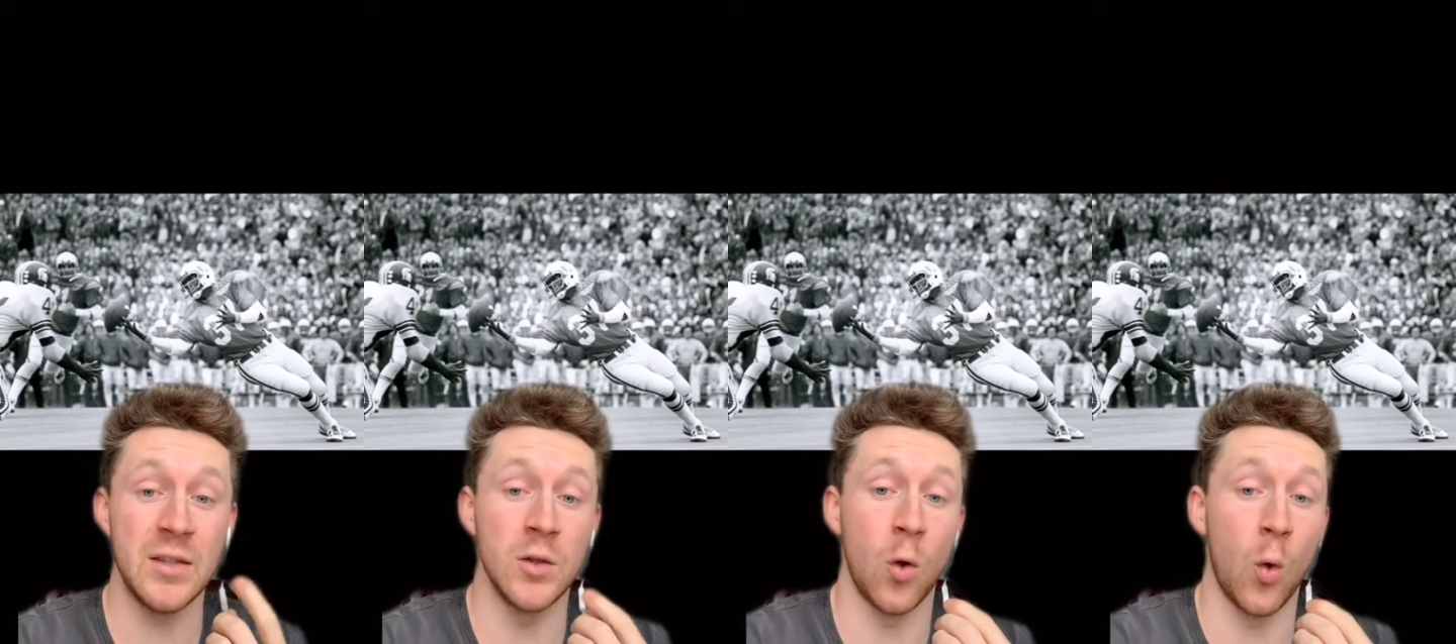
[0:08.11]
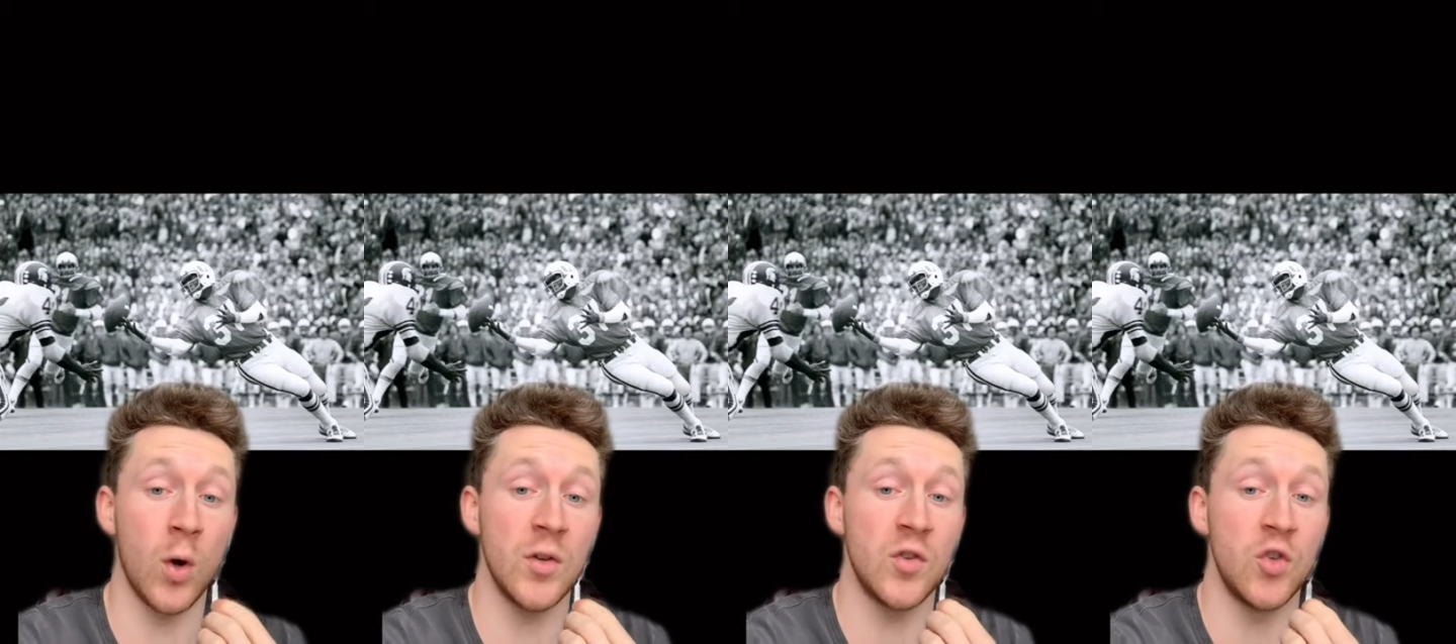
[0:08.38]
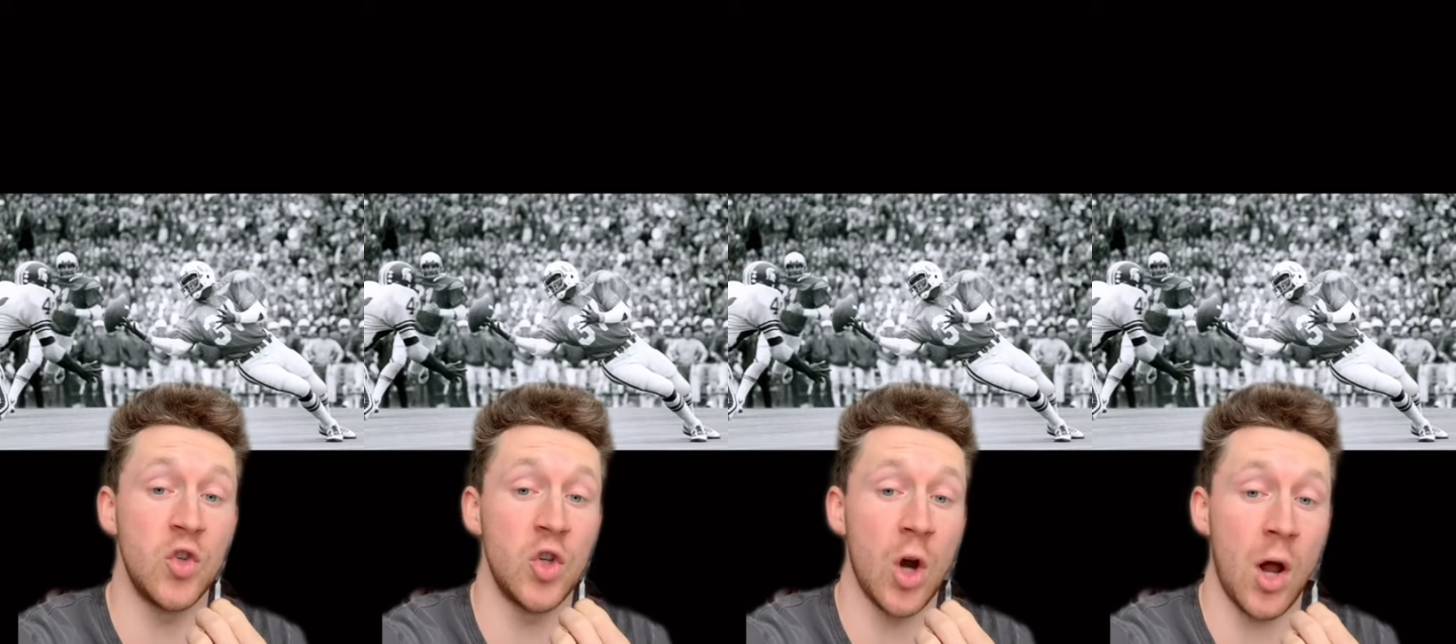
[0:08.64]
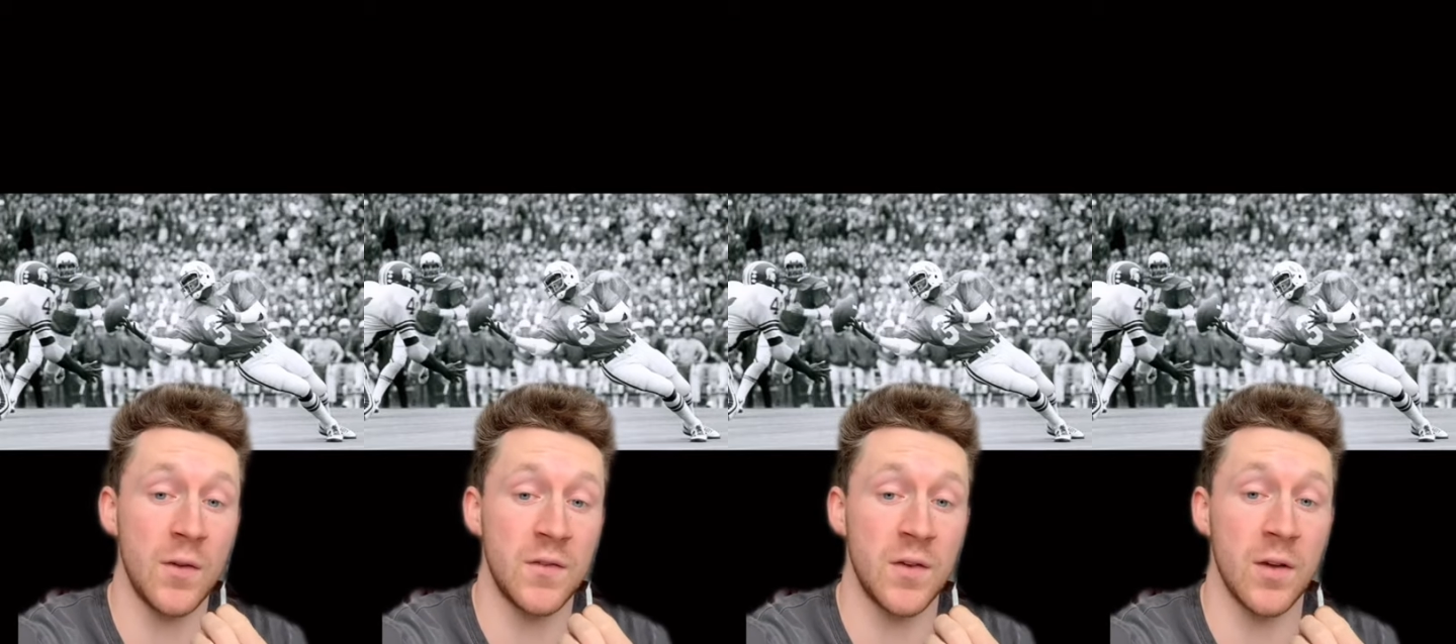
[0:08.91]
Lawrence
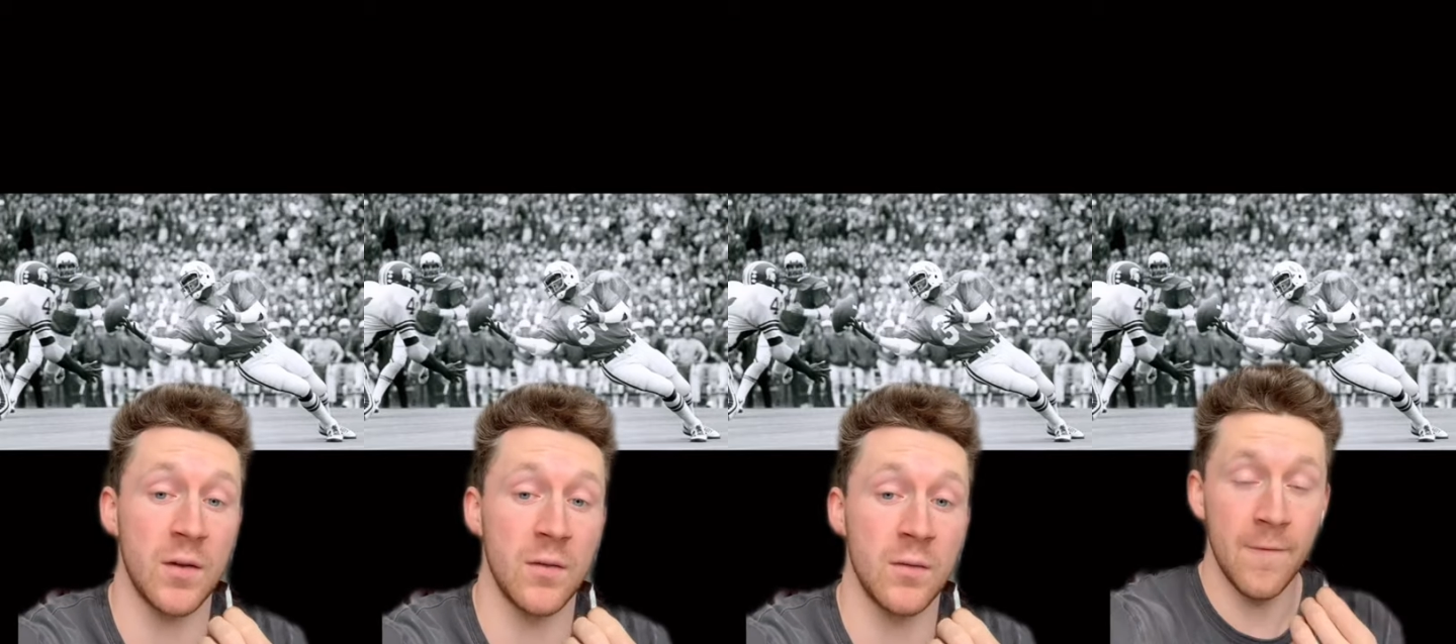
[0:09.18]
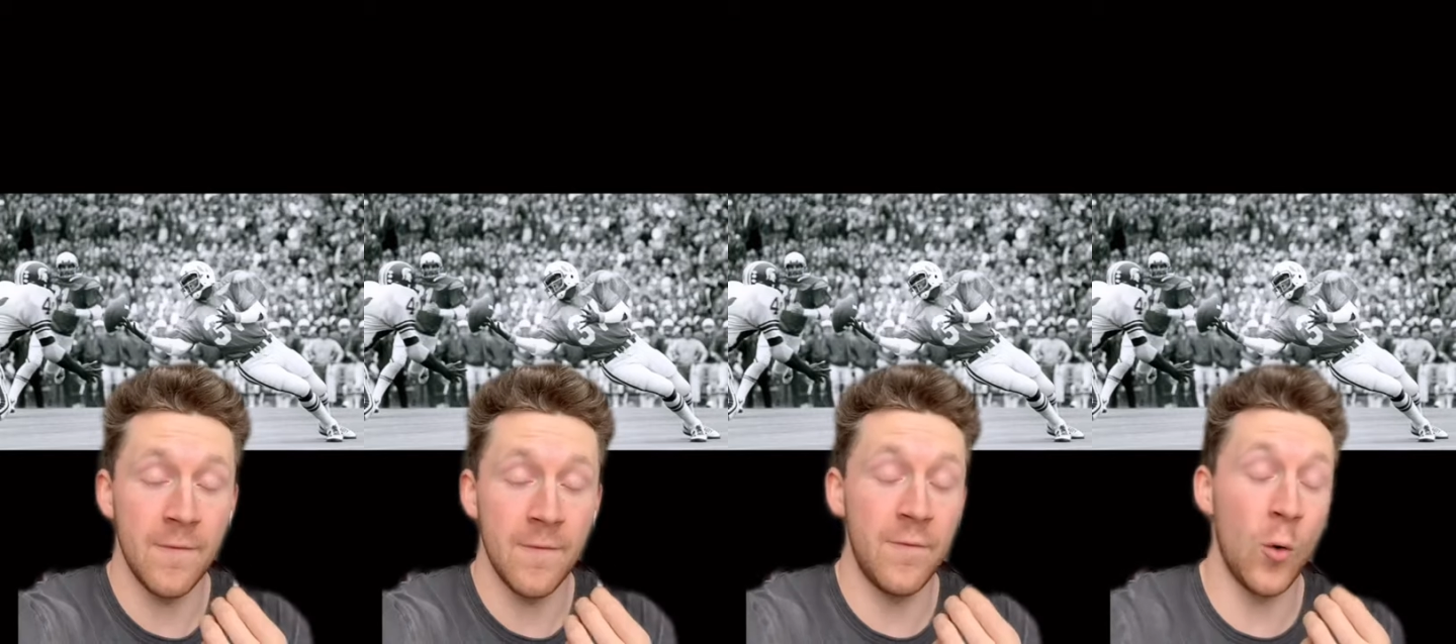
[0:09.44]
Johnson.